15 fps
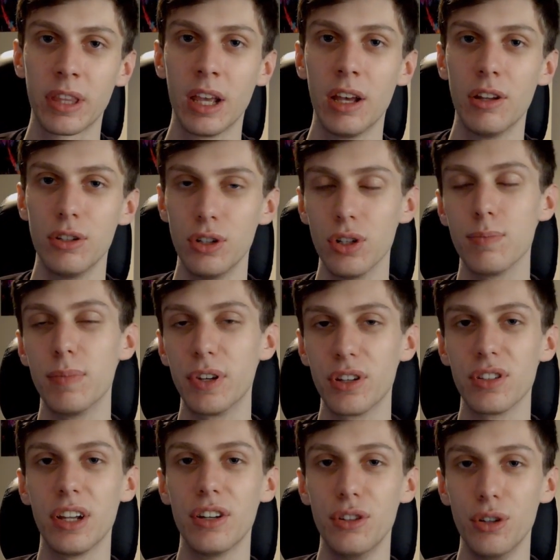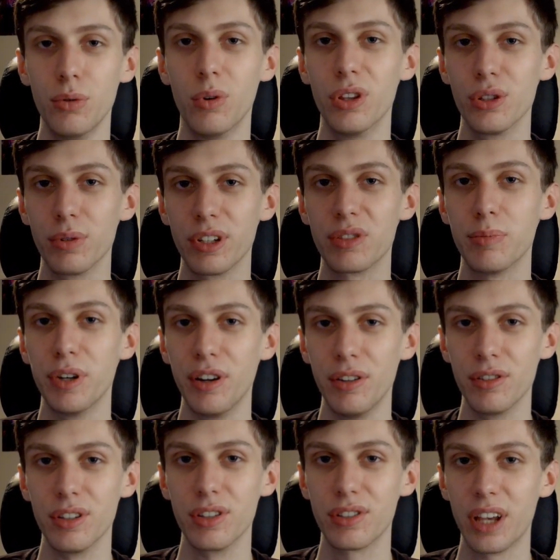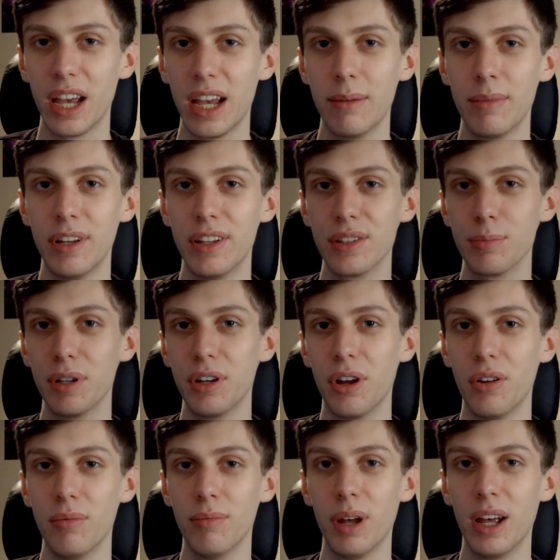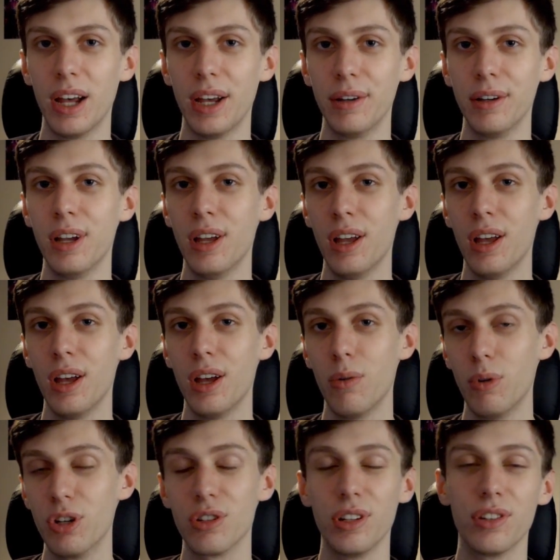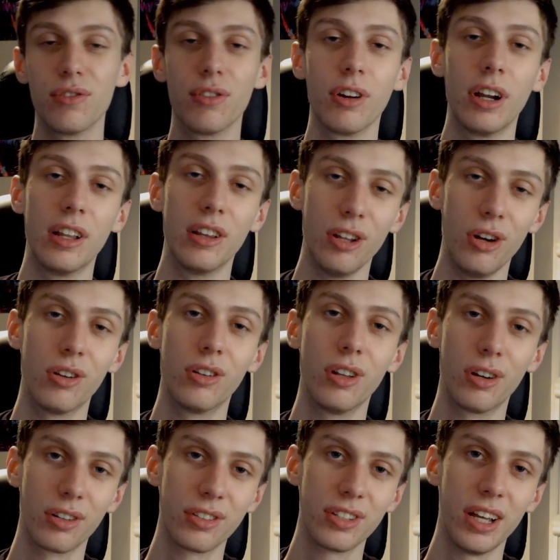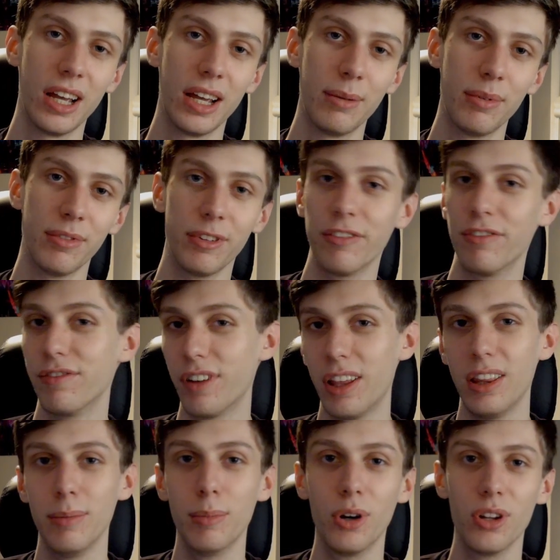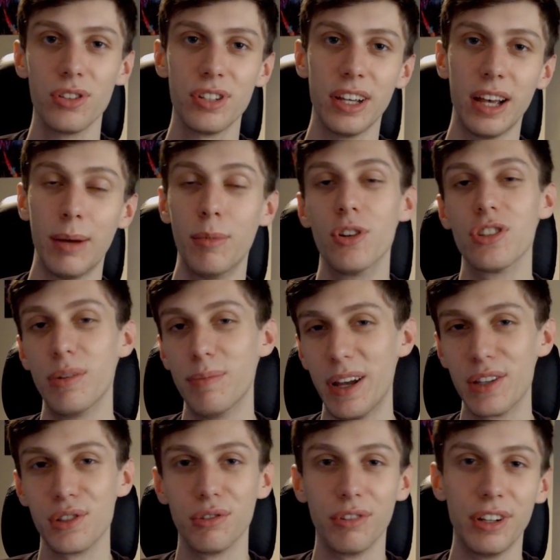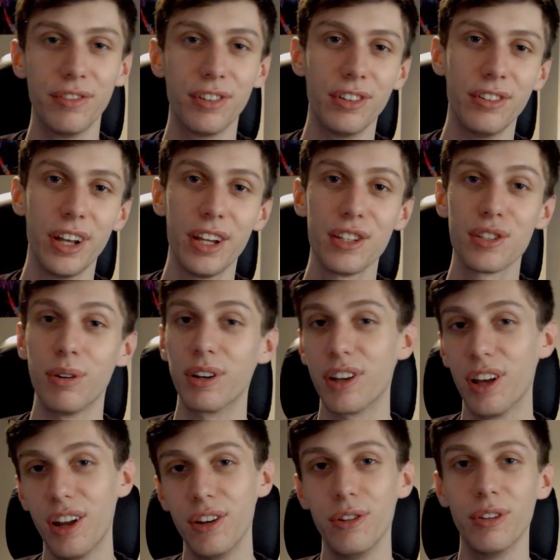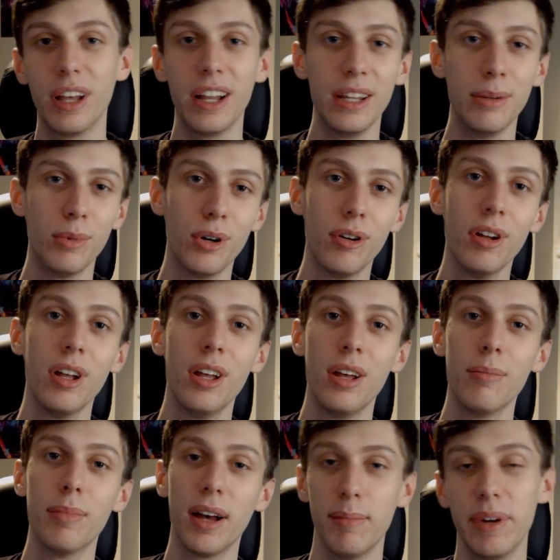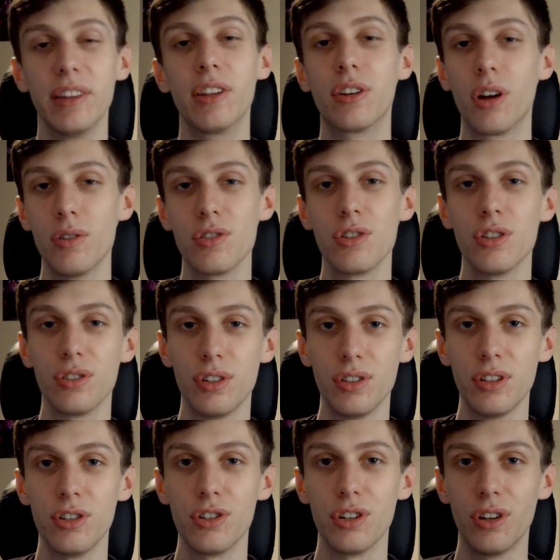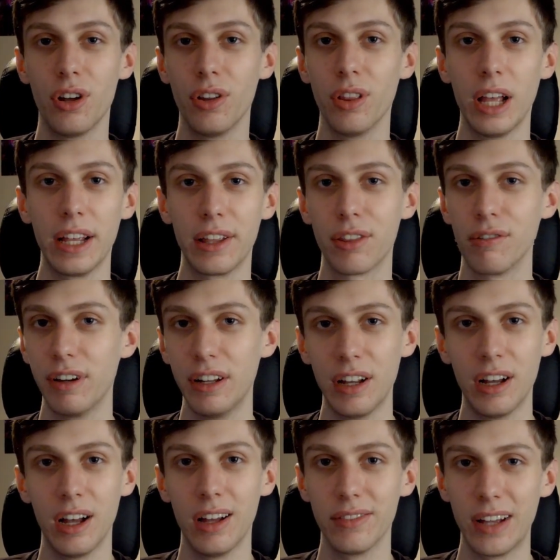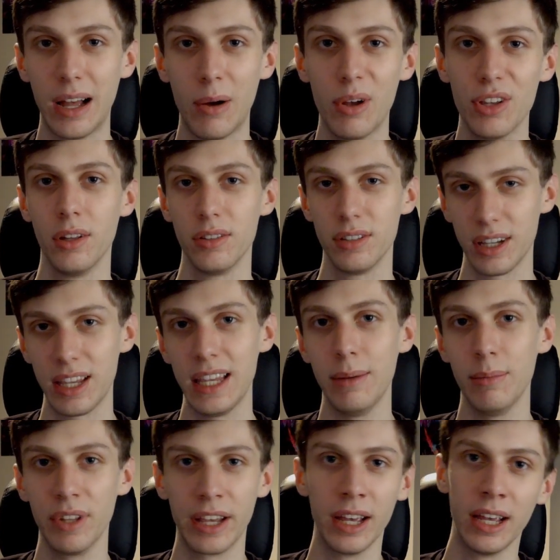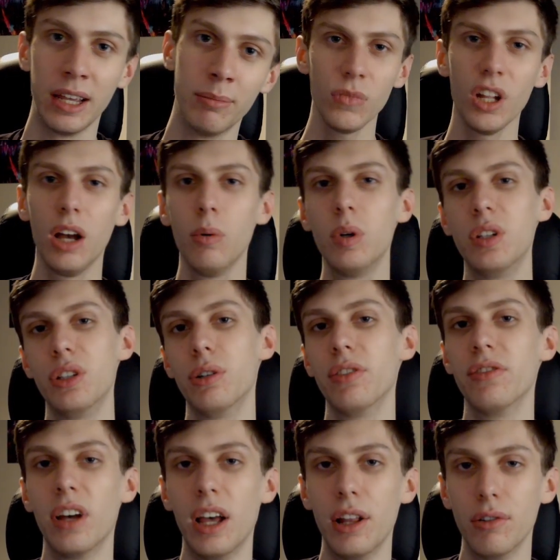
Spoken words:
just because I do want to experience this game, and it's been on my wishlist for a long time, and I've finally bought it. I'm also past the refund date, so I can't do that anymore. But I made the conscious decision on like 3.5 hours to keep the game. I will do a final